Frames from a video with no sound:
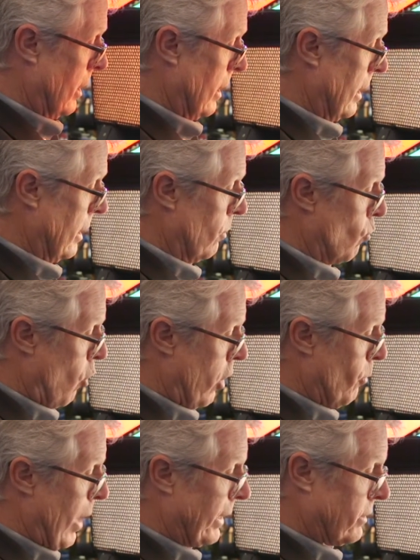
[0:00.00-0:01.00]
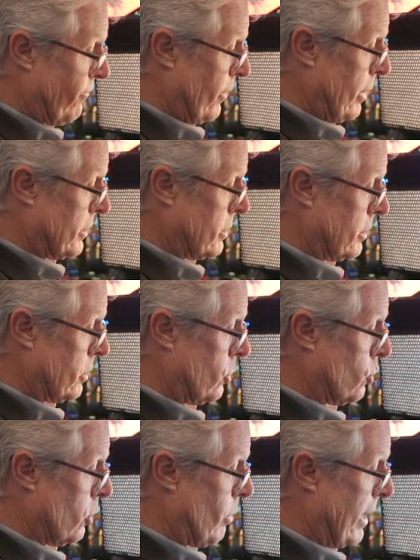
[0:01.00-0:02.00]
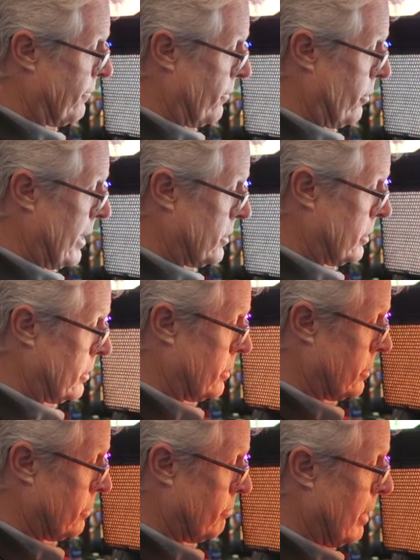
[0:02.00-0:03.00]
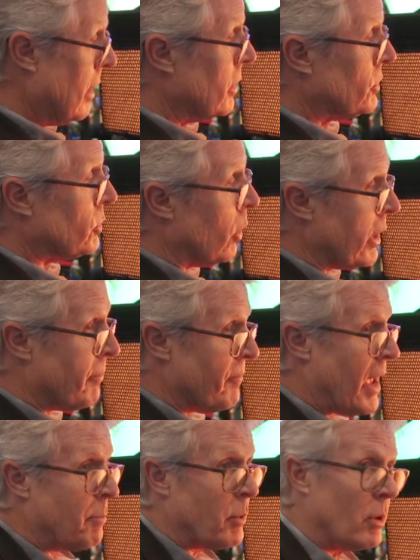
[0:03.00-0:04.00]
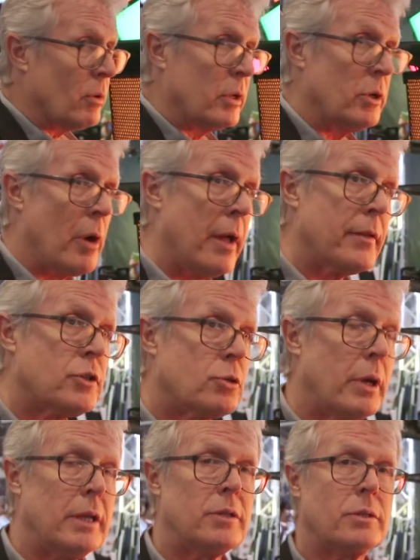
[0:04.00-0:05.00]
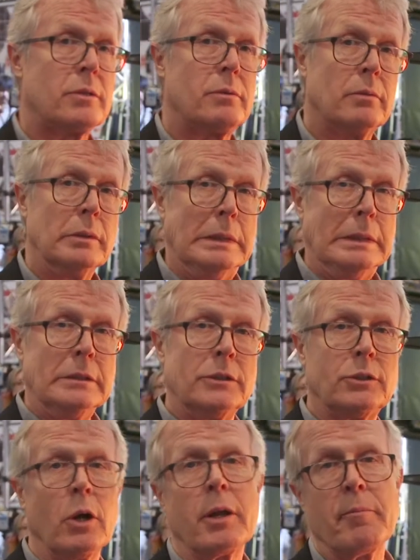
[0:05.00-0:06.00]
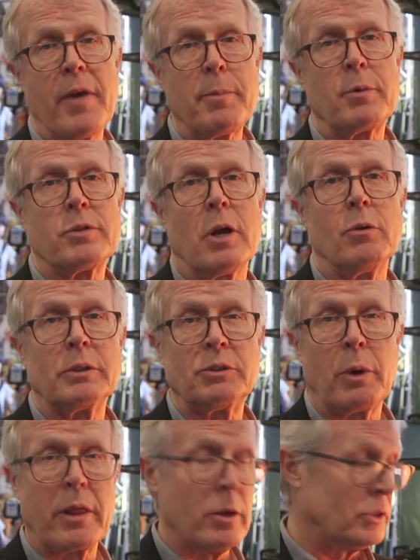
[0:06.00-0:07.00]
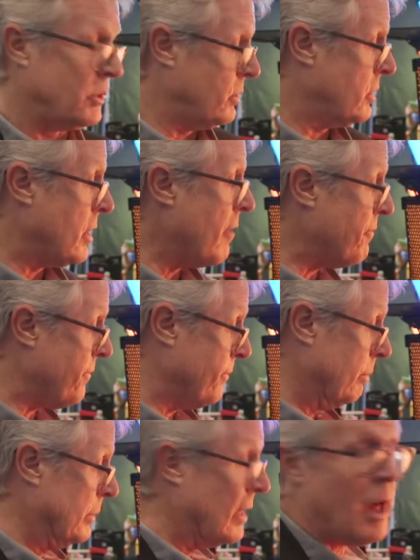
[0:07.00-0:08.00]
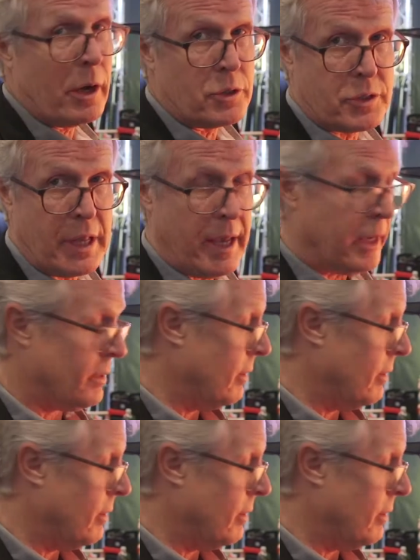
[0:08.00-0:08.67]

uh, warm white fluorescent, cool white fluorescent, sodium vapor. You're on the streets, sodium vapor is always one of those tough colors to hit.